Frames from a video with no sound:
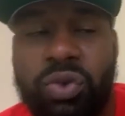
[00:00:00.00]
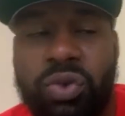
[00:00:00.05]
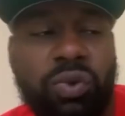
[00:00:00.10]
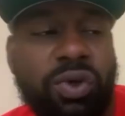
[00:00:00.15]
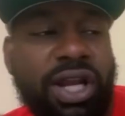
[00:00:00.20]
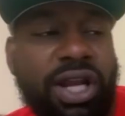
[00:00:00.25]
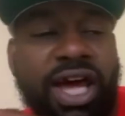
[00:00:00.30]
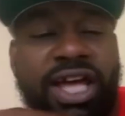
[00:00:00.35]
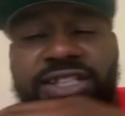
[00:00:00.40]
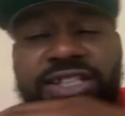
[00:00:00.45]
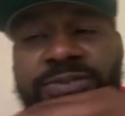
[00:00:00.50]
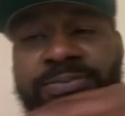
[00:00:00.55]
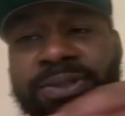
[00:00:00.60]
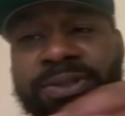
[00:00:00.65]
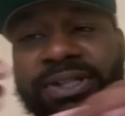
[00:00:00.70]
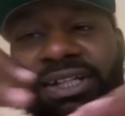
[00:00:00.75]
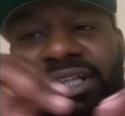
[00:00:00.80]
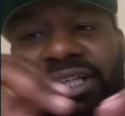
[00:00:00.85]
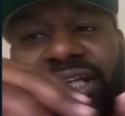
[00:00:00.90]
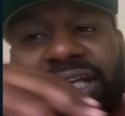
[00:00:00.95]
When I
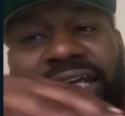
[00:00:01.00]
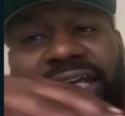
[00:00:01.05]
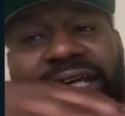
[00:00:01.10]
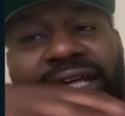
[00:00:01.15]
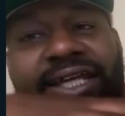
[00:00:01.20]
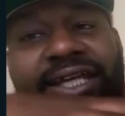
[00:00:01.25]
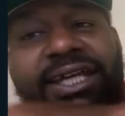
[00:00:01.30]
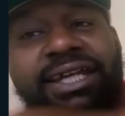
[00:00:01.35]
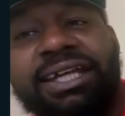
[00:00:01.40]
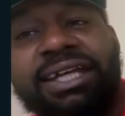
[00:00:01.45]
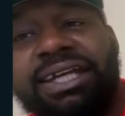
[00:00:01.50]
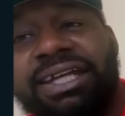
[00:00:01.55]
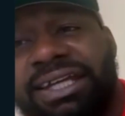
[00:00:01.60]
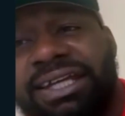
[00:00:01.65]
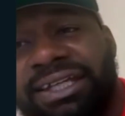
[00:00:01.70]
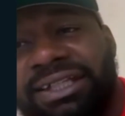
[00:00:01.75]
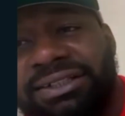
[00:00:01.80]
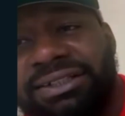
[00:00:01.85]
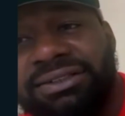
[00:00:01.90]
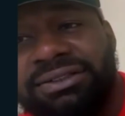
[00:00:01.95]
speak
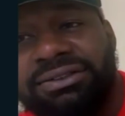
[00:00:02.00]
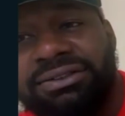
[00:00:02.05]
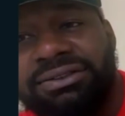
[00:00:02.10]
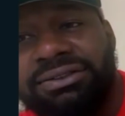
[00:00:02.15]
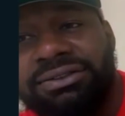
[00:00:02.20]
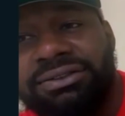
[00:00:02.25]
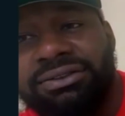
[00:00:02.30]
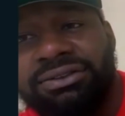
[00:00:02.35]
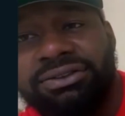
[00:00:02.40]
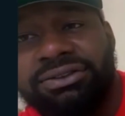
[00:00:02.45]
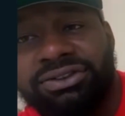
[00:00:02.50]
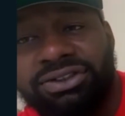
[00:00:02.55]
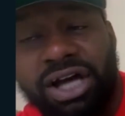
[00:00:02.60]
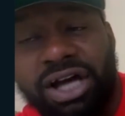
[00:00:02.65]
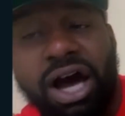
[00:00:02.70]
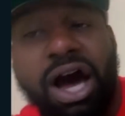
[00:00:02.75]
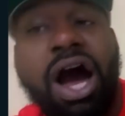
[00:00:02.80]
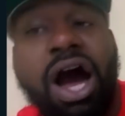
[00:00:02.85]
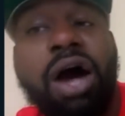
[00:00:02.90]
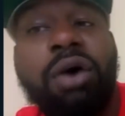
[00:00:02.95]
into
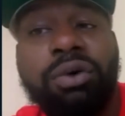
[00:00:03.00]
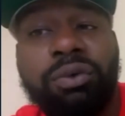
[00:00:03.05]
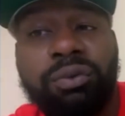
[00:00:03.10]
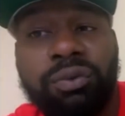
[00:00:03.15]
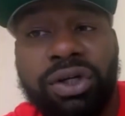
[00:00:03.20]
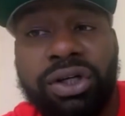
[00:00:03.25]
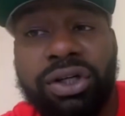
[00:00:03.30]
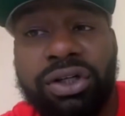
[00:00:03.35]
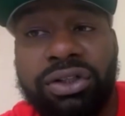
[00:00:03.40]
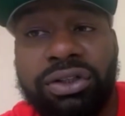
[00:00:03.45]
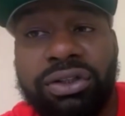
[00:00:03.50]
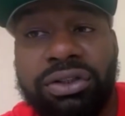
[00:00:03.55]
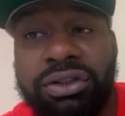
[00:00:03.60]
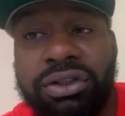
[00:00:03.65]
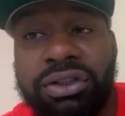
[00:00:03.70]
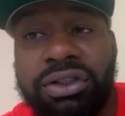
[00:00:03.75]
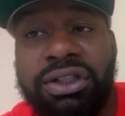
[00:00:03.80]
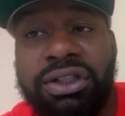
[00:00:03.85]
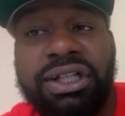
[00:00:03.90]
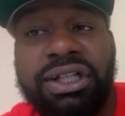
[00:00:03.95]
our world,
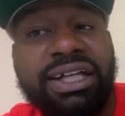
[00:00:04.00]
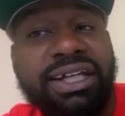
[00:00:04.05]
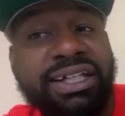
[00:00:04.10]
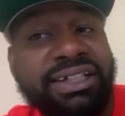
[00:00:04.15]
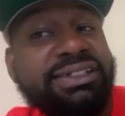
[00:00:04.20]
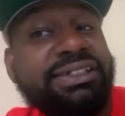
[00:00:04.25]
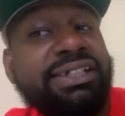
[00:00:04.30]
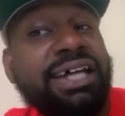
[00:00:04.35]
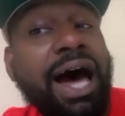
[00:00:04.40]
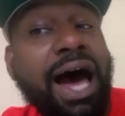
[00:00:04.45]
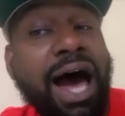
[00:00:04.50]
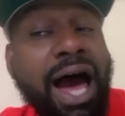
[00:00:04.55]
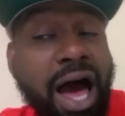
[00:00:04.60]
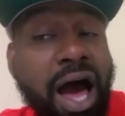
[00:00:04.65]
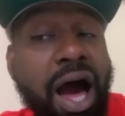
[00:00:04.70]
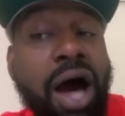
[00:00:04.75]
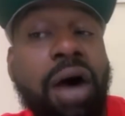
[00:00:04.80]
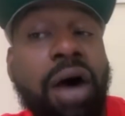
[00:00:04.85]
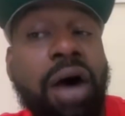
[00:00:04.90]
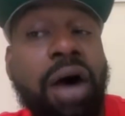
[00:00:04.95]
into
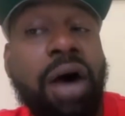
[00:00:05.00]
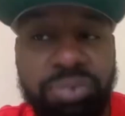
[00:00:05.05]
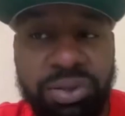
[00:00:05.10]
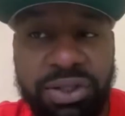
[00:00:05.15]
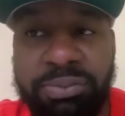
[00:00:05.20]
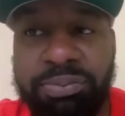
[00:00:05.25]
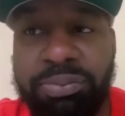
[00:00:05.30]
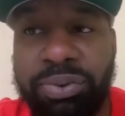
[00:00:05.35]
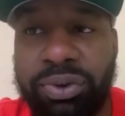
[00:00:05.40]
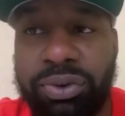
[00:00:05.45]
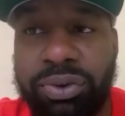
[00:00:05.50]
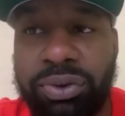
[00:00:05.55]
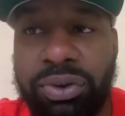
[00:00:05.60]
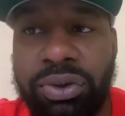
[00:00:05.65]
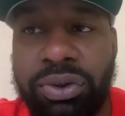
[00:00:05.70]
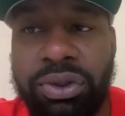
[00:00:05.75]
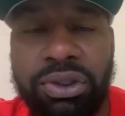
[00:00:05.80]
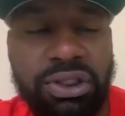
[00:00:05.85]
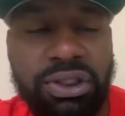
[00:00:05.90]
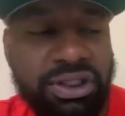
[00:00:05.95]
our people,
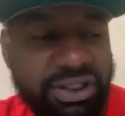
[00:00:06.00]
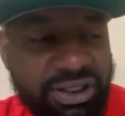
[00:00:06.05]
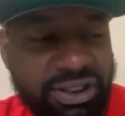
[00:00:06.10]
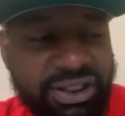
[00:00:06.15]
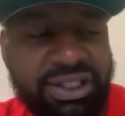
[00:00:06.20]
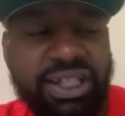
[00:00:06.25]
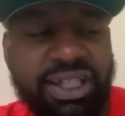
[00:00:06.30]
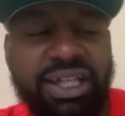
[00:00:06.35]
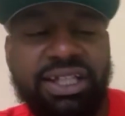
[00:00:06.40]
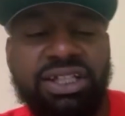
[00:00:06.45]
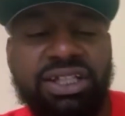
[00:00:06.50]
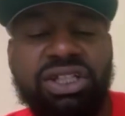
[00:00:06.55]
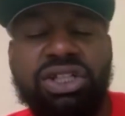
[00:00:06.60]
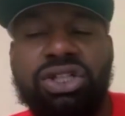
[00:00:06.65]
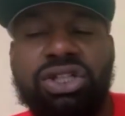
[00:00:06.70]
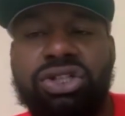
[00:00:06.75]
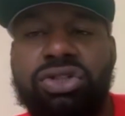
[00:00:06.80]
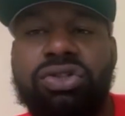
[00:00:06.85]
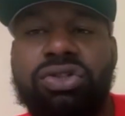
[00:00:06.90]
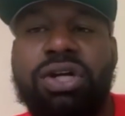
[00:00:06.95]
then
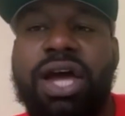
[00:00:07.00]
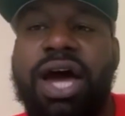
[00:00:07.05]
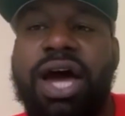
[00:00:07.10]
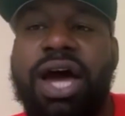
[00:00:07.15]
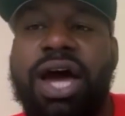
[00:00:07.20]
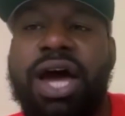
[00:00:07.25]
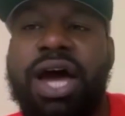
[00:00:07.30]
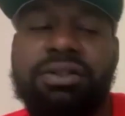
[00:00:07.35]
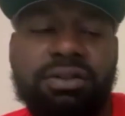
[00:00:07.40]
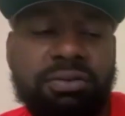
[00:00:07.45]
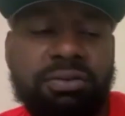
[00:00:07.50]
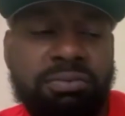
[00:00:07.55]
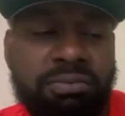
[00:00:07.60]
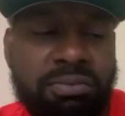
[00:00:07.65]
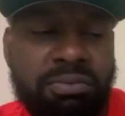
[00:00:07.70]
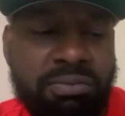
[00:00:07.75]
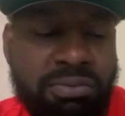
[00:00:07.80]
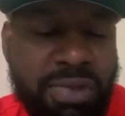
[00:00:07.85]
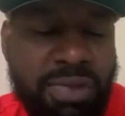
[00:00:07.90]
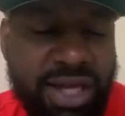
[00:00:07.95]
you got
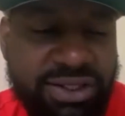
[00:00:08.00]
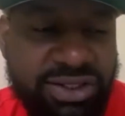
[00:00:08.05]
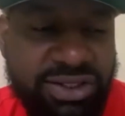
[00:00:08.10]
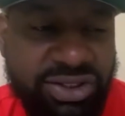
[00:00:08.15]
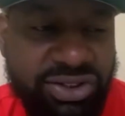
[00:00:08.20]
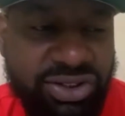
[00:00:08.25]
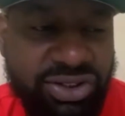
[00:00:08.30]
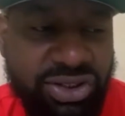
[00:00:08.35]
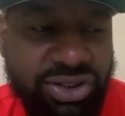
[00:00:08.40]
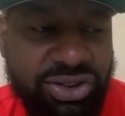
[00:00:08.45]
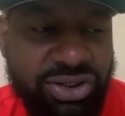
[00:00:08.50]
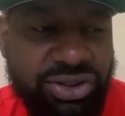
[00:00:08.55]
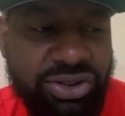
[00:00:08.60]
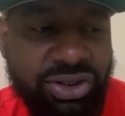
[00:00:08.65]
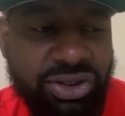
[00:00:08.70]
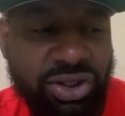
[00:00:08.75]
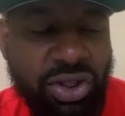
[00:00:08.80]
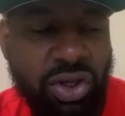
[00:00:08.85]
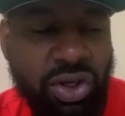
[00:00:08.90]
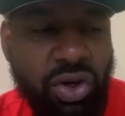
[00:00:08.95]

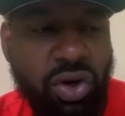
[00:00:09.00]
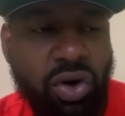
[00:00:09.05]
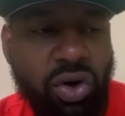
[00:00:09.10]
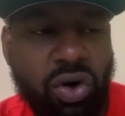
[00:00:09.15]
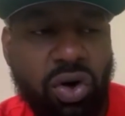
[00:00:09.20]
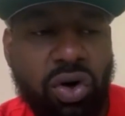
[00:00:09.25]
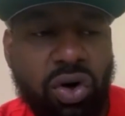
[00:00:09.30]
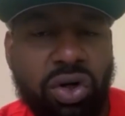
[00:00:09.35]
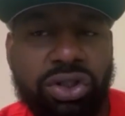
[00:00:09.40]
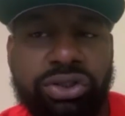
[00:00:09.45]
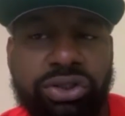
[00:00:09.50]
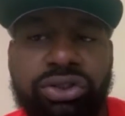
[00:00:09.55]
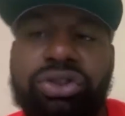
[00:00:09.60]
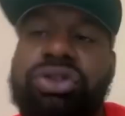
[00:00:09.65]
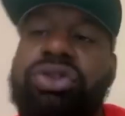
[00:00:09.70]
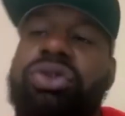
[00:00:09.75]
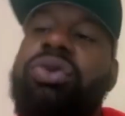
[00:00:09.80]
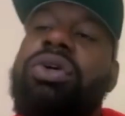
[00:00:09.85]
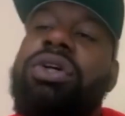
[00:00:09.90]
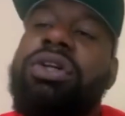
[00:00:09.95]
messages
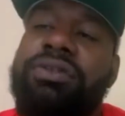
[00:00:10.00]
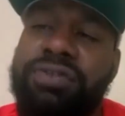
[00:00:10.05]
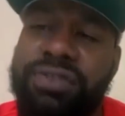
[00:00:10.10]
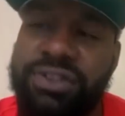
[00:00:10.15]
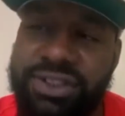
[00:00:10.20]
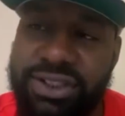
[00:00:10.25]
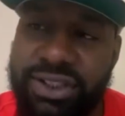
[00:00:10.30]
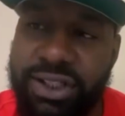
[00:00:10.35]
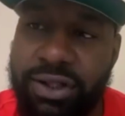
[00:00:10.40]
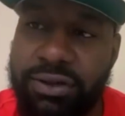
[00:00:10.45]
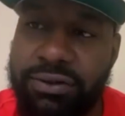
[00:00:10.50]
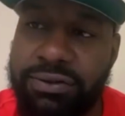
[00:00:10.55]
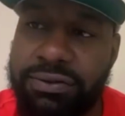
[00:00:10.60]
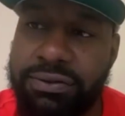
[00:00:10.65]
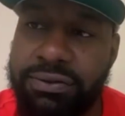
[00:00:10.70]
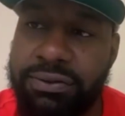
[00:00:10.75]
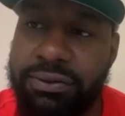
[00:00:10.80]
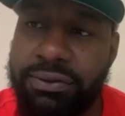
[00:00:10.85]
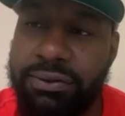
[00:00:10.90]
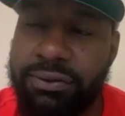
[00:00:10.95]
on doing for
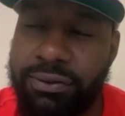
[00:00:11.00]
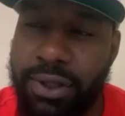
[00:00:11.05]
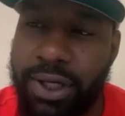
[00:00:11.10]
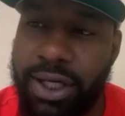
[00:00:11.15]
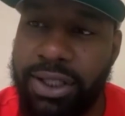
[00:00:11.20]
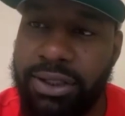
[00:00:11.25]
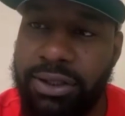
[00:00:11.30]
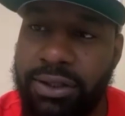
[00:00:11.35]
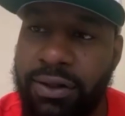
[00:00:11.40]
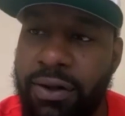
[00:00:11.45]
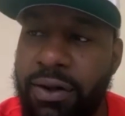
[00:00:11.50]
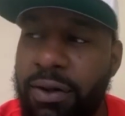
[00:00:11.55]
self, right?